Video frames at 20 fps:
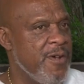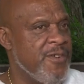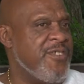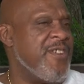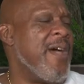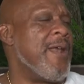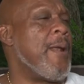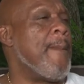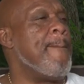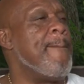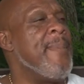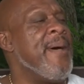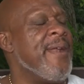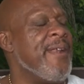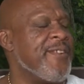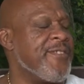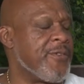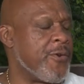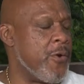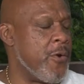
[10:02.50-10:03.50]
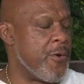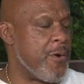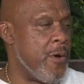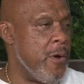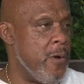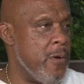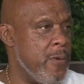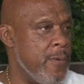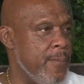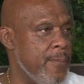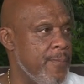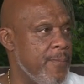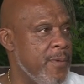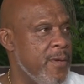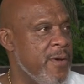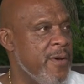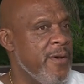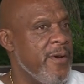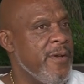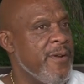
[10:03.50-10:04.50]
She had a miniskirt on.
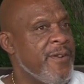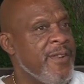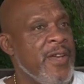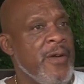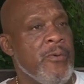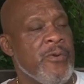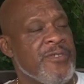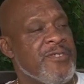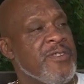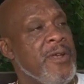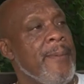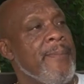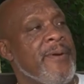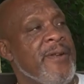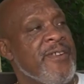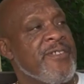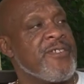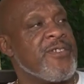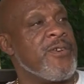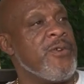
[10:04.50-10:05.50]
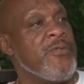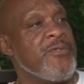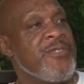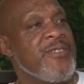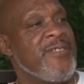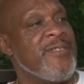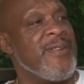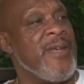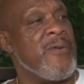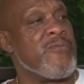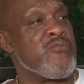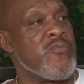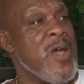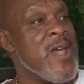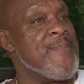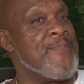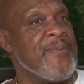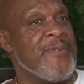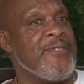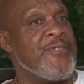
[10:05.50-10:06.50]
These were some of the excuses that
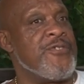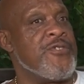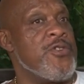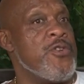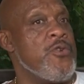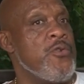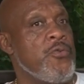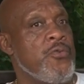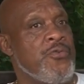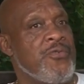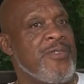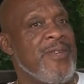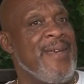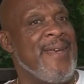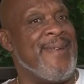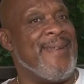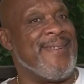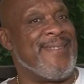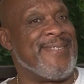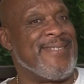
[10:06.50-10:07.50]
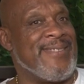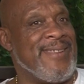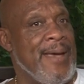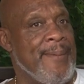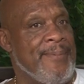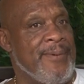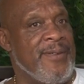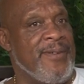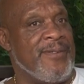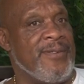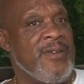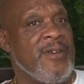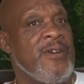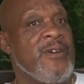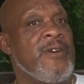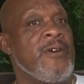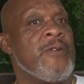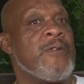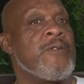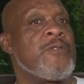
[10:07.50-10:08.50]
rapists used in the 70s
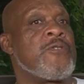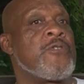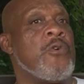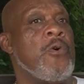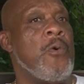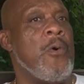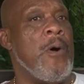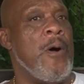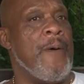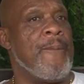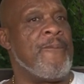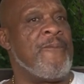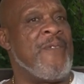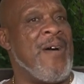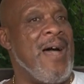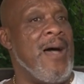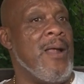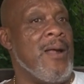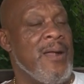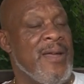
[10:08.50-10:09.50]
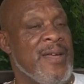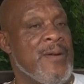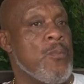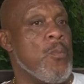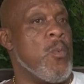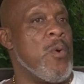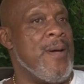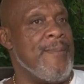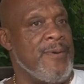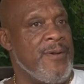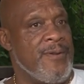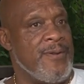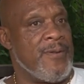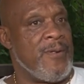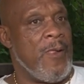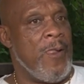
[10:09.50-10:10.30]
to violate women.